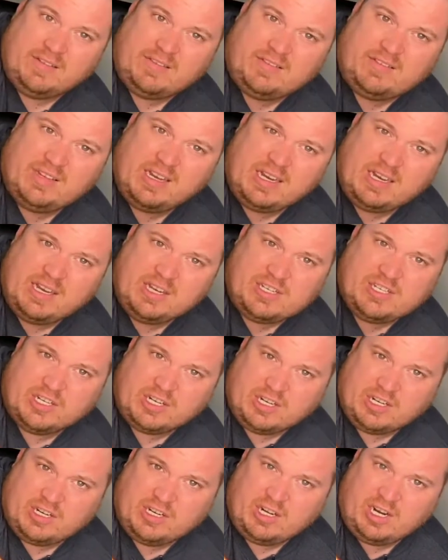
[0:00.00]

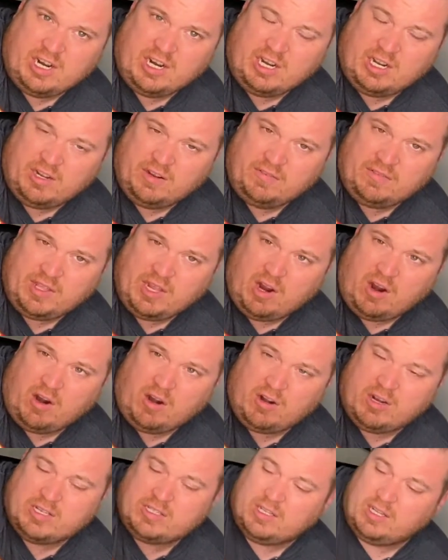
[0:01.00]
signature of the
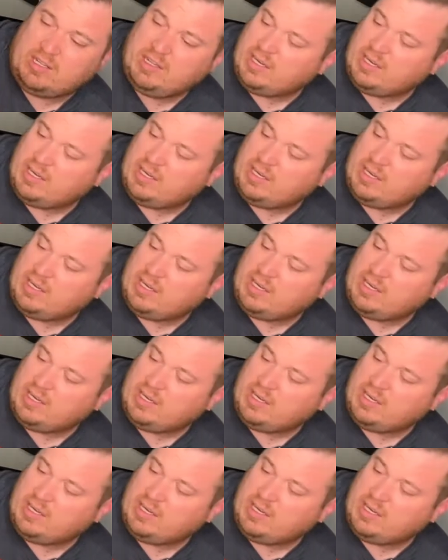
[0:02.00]
artist on